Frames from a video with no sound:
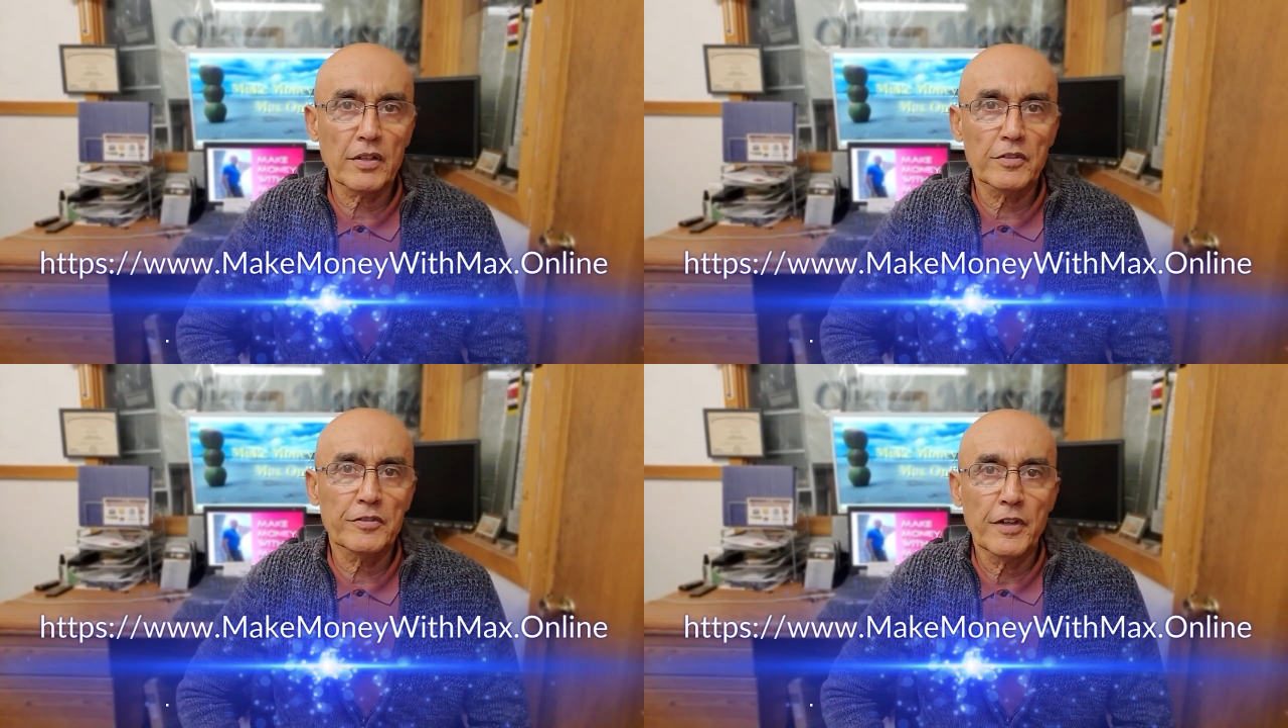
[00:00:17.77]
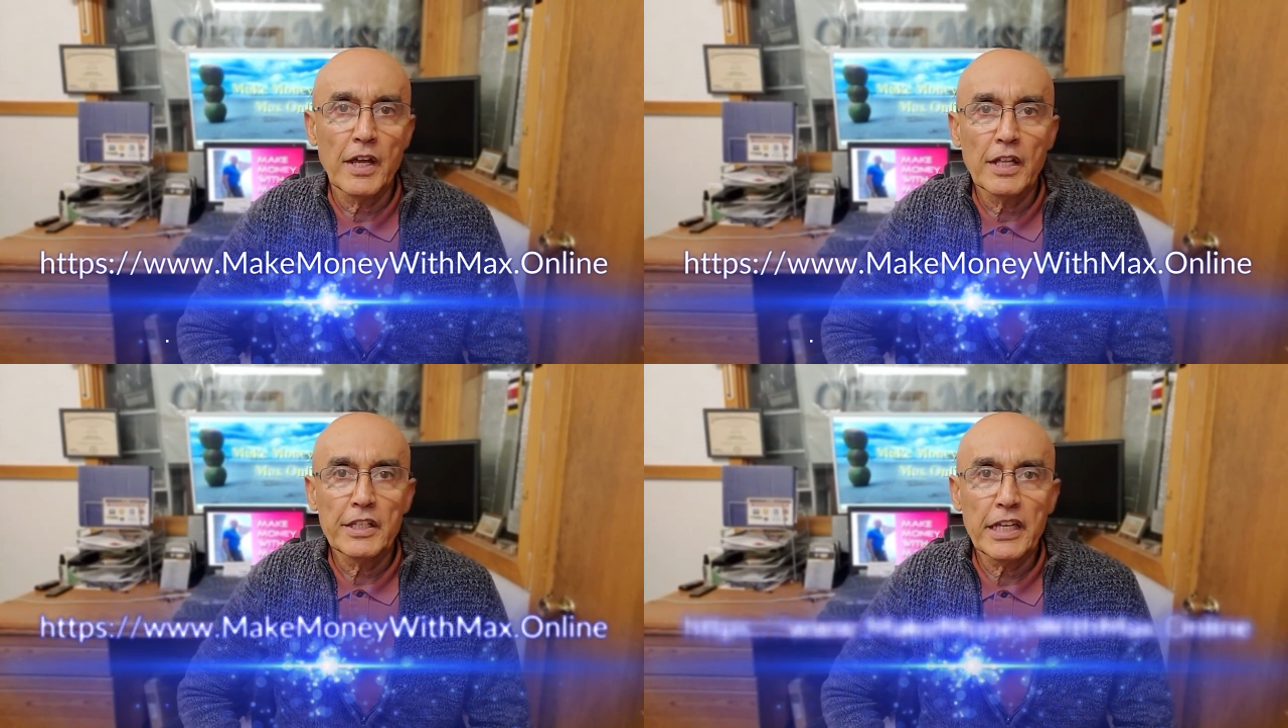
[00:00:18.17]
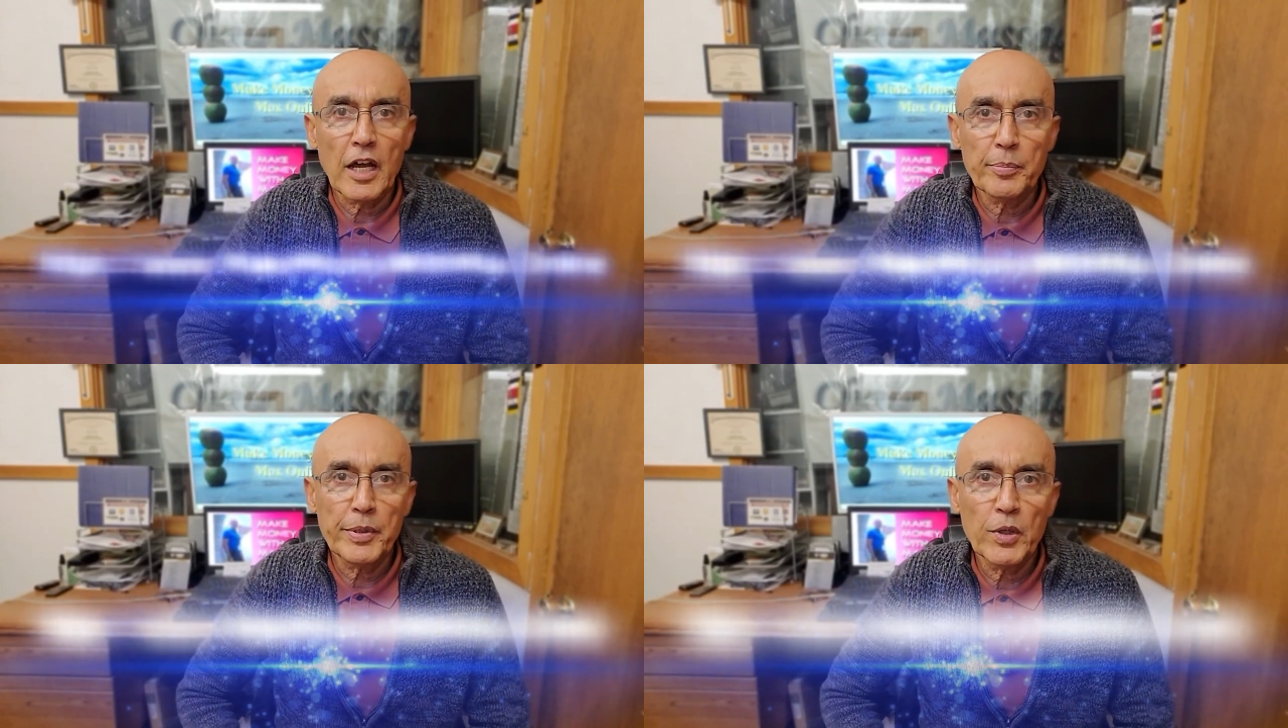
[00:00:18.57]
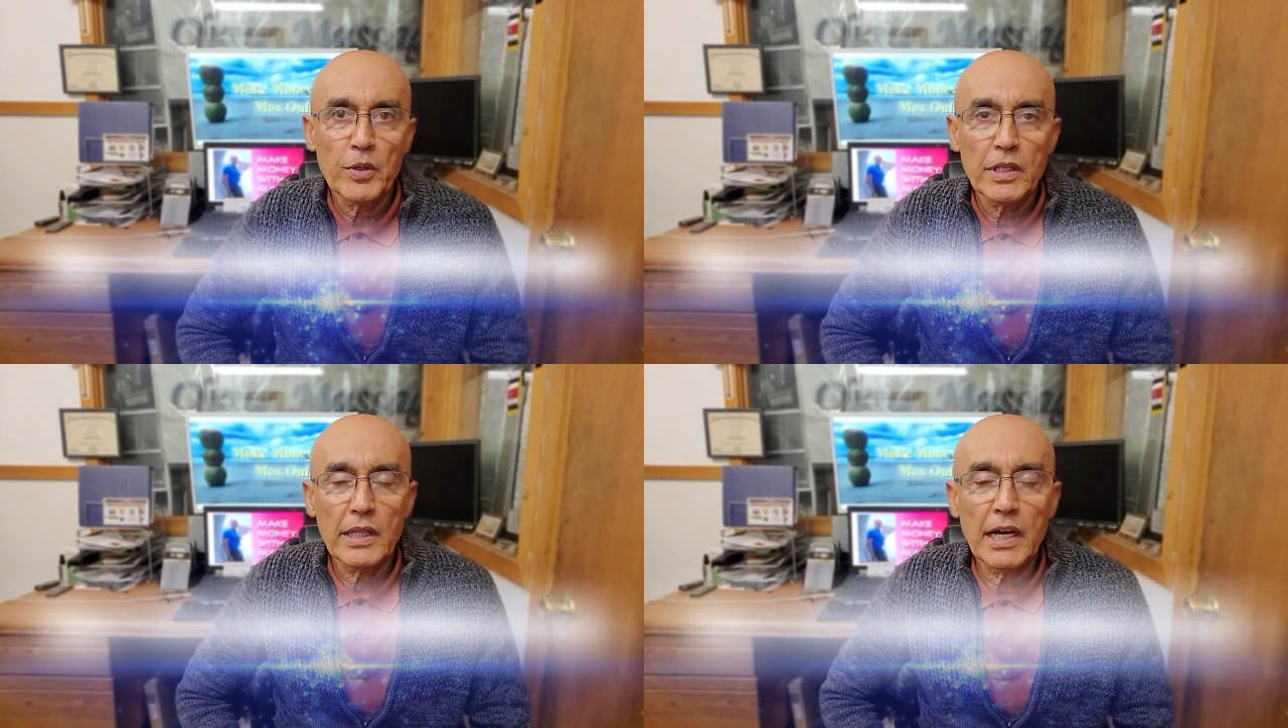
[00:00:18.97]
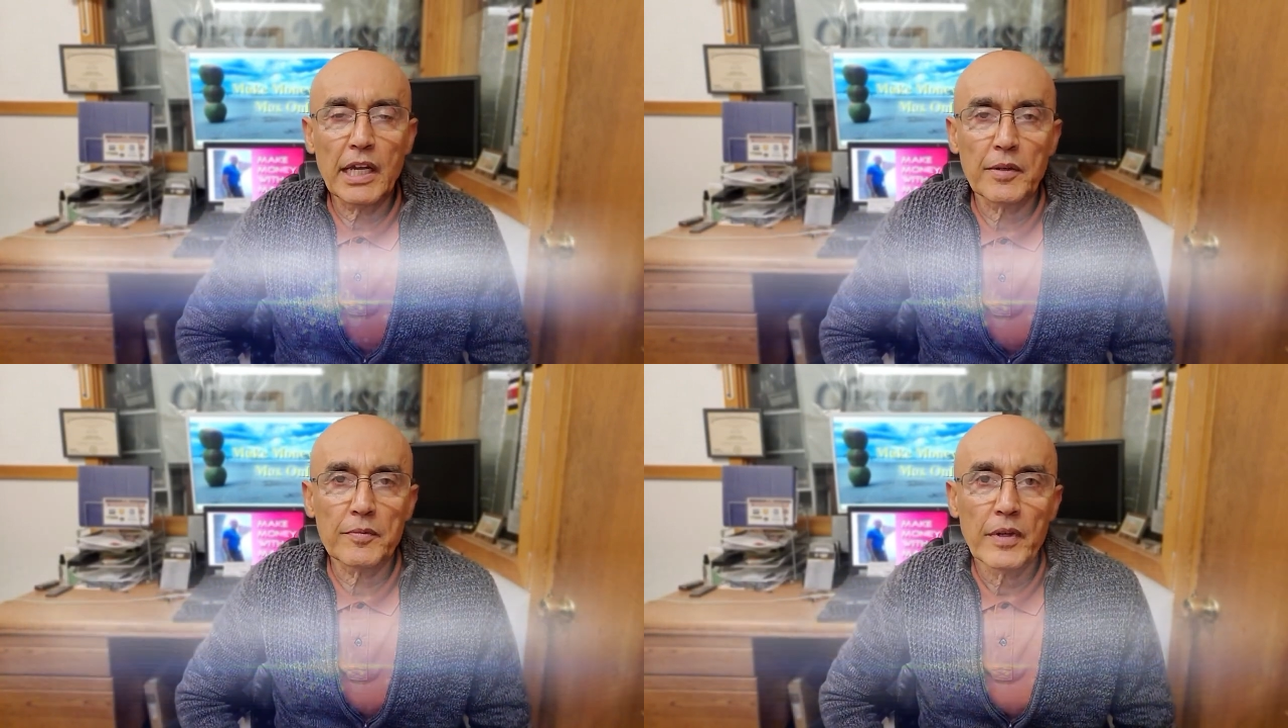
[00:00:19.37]
of the uphill
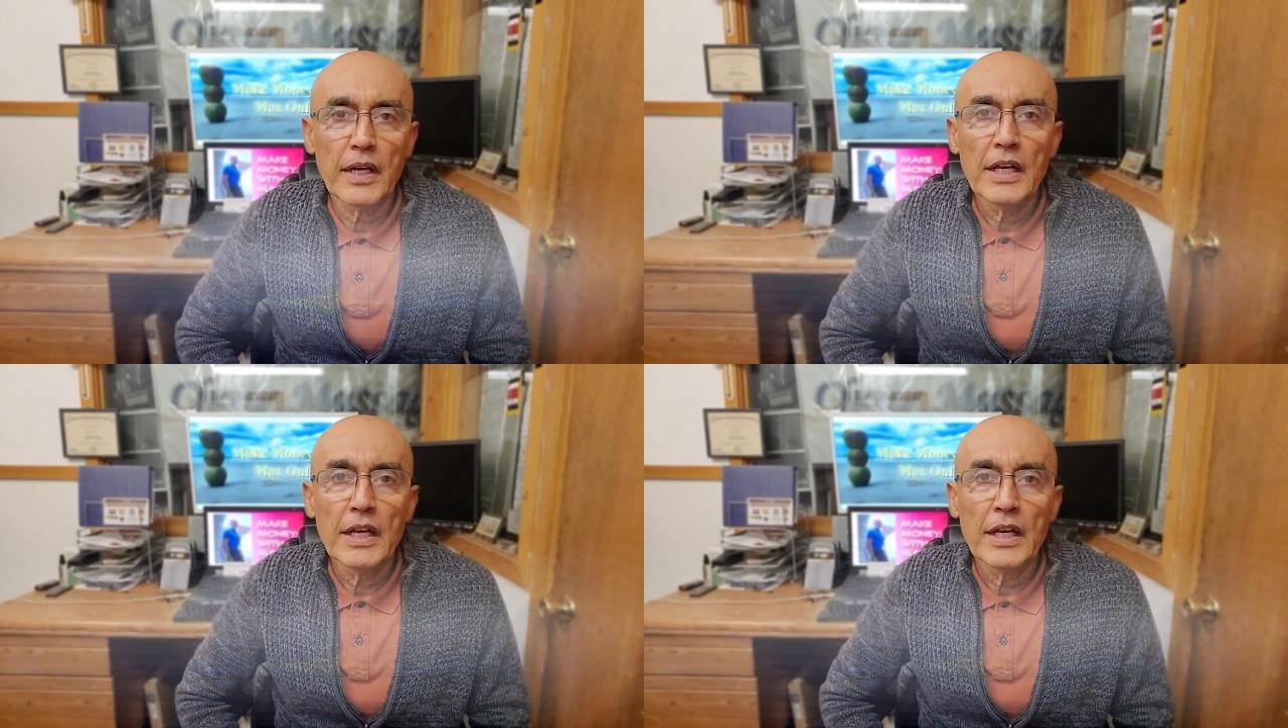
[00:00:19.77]
climb,